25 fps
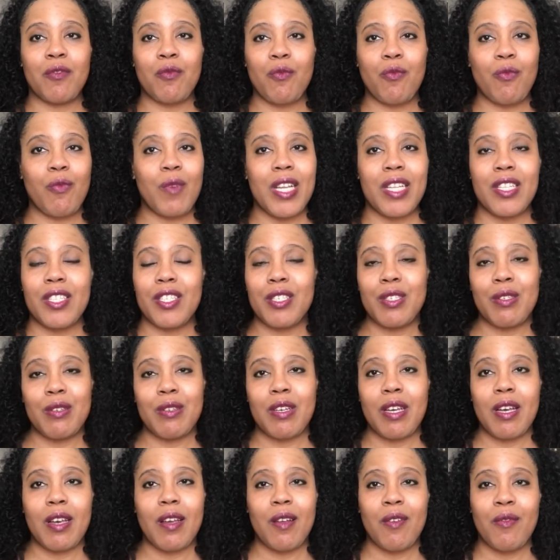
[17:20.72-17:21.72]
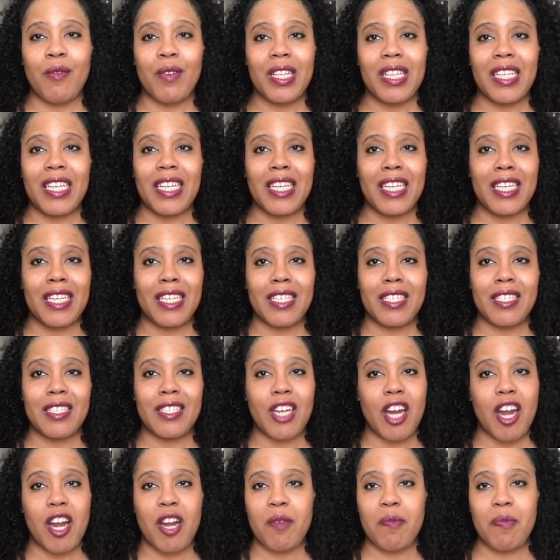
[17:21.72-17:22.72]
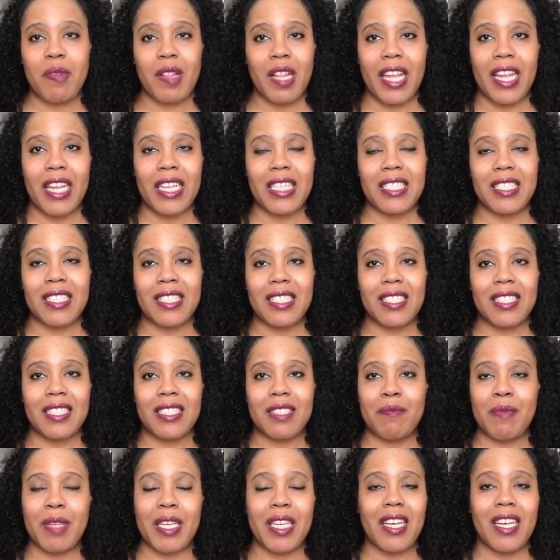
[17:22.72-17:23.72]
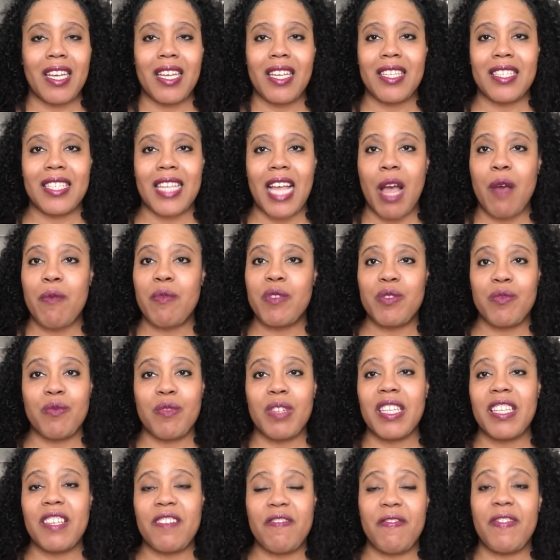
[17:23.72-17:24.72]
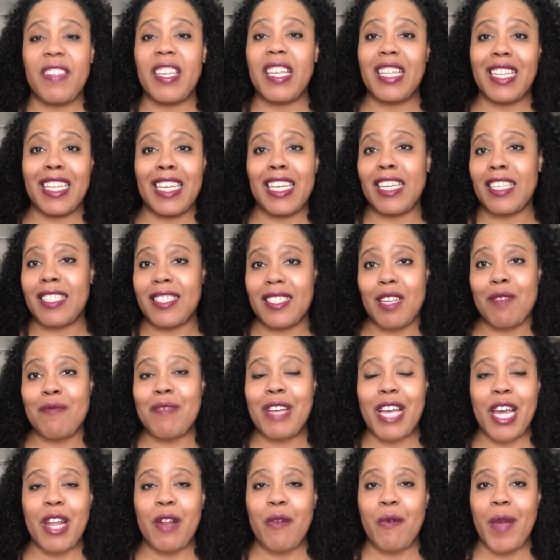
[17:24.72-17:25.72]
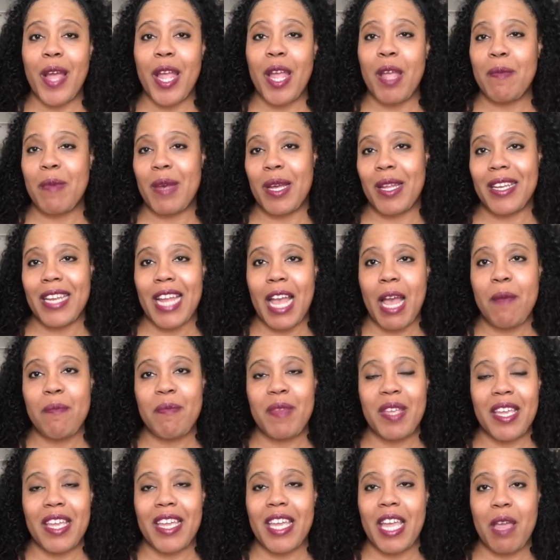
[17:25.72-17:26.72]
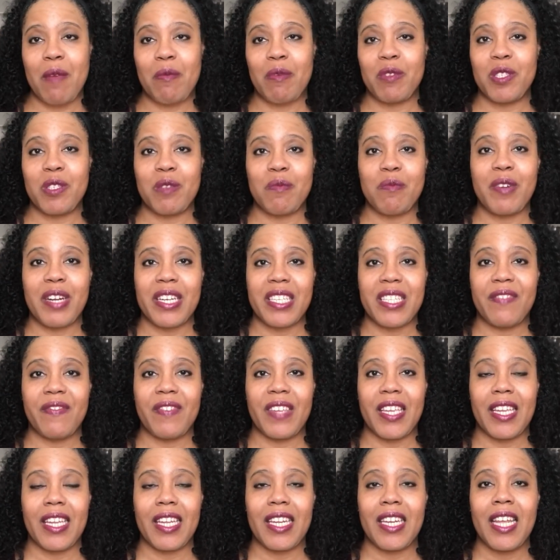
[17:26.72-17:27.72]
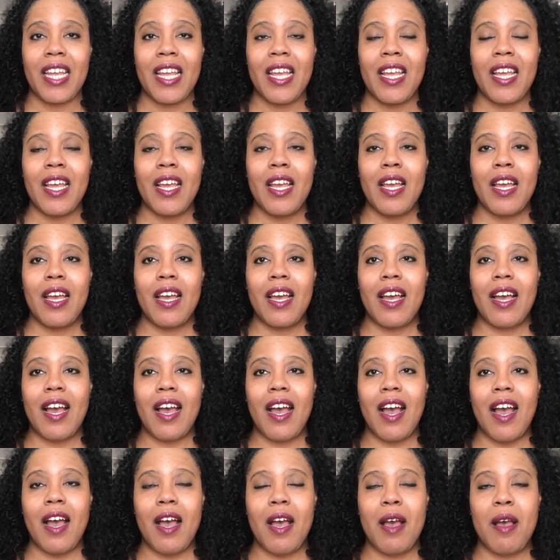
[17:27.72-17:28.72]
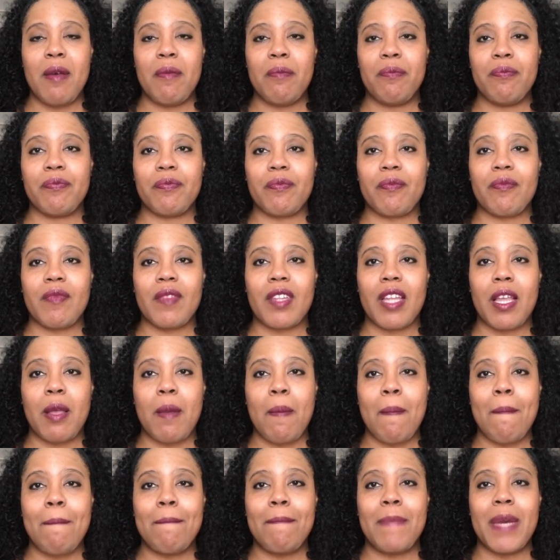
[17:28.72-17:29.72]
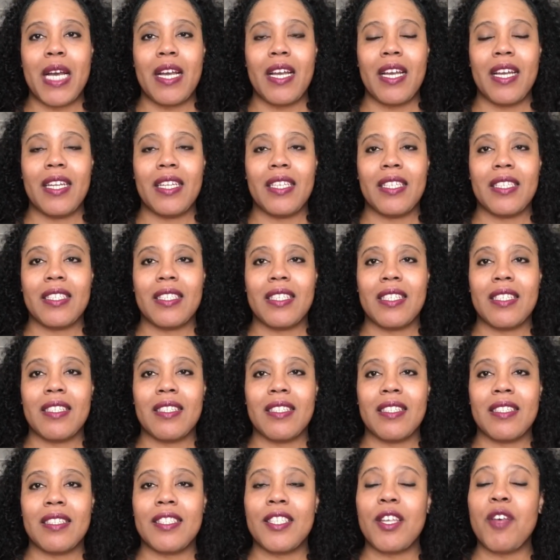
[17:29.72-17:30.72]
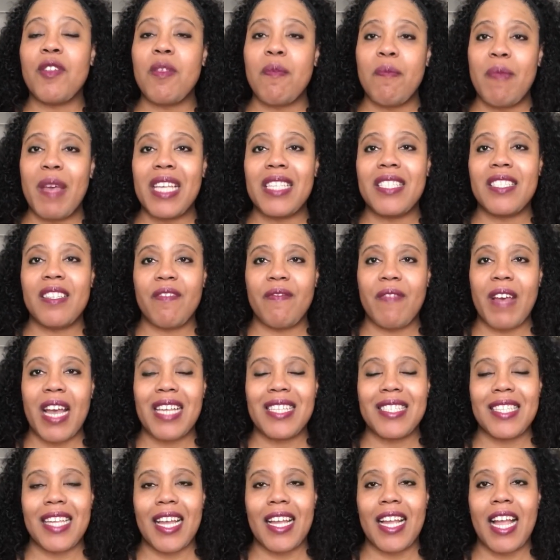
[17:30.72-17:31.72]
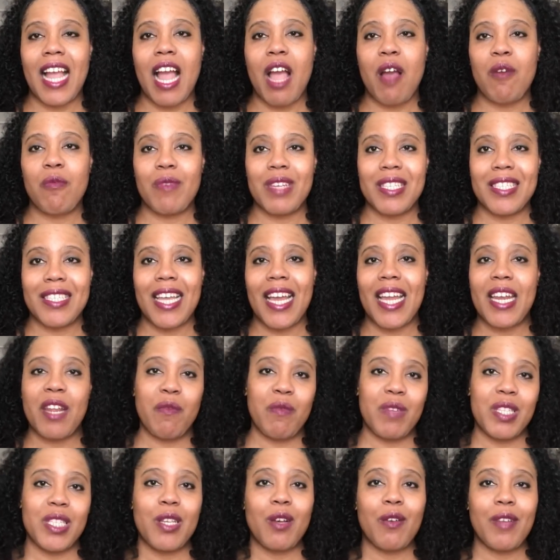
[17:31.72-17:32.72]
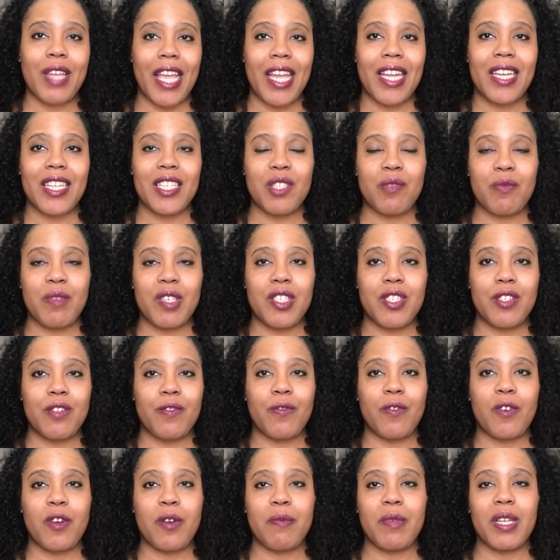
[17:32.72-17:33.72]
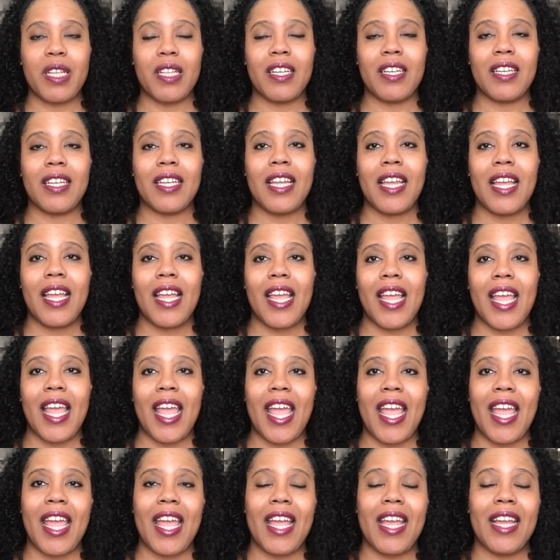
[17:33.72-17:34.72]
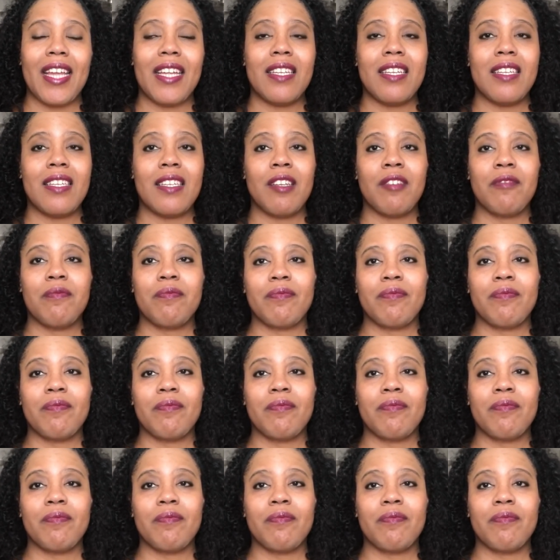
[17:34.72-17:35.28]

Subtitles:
went to a really dark place because I was really feeling some kind of way about not being able to breastfeed. But so the best advice I got was that it was okay to switch to formula. And